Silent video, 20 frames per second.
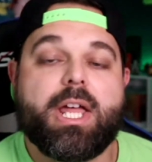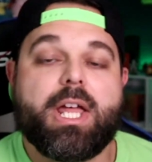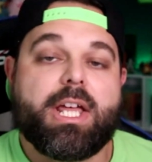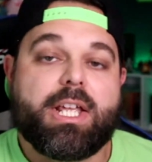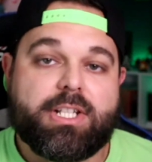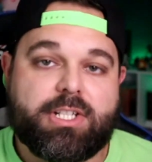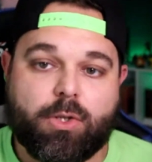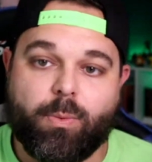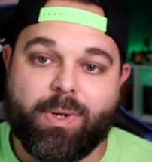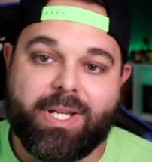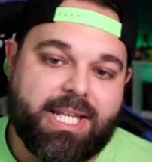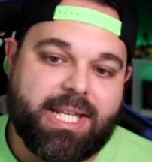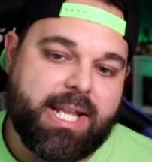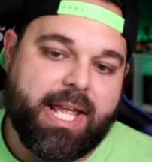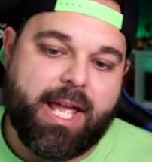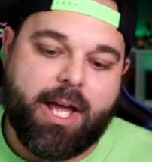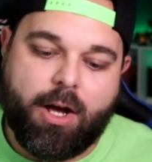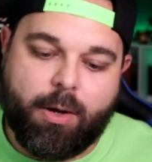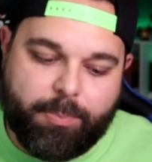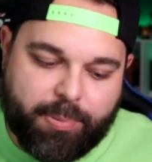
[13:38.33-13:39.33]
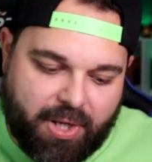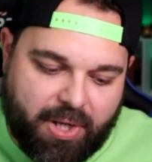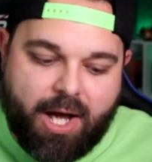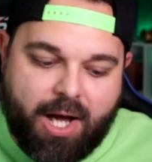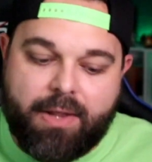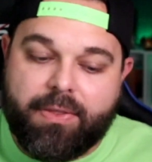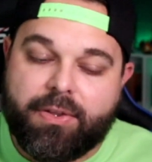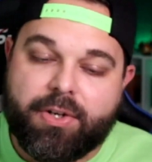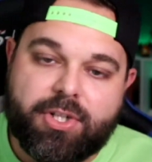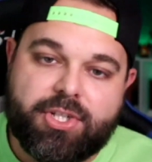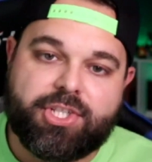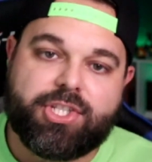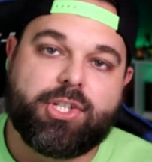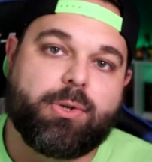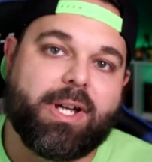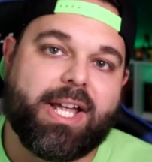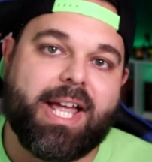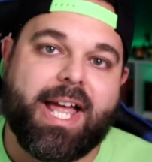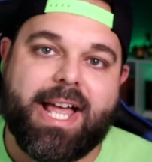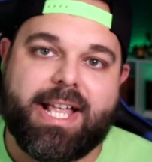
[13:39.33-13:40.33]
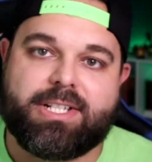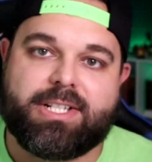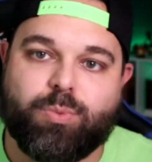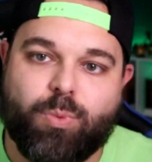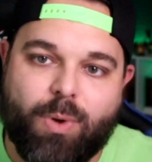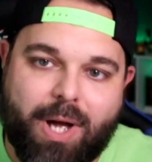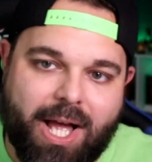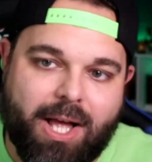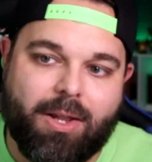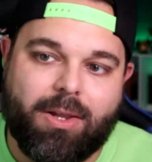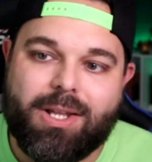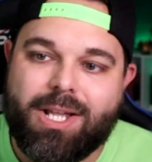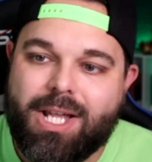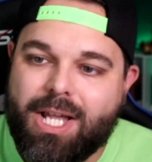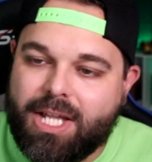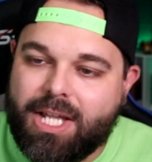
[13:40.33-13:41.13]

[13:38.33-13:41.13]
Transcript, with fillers: so we can help others do it as well?